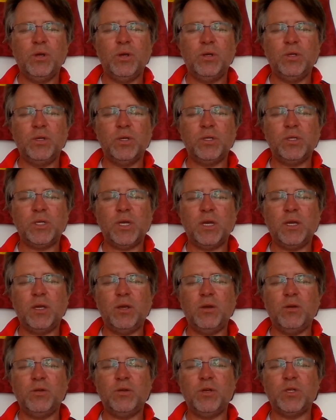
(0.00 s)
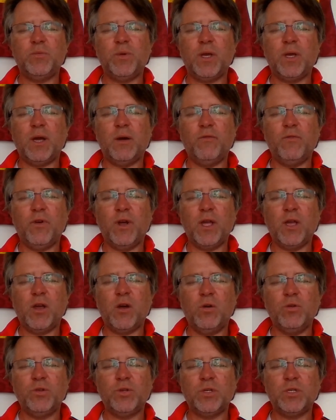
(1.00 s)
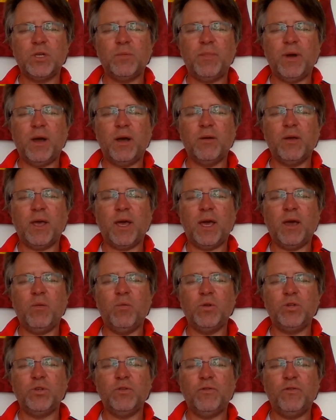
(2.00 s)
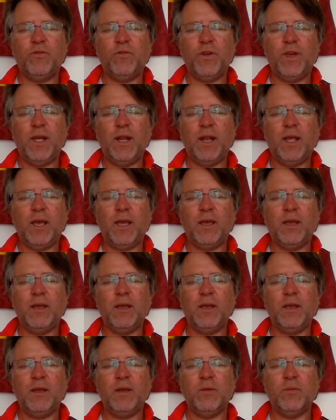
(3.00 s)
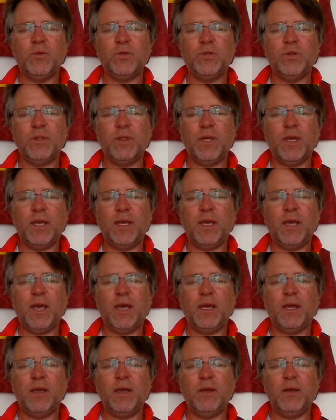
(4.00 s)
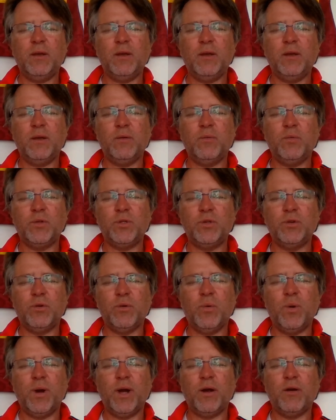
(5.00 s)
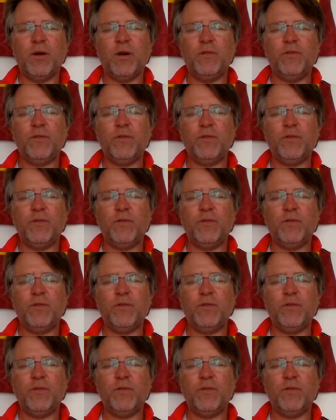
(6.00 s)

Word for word: just say, you just become very conscious about, okay, what you're feeling, what you're thinking, what you're aware of.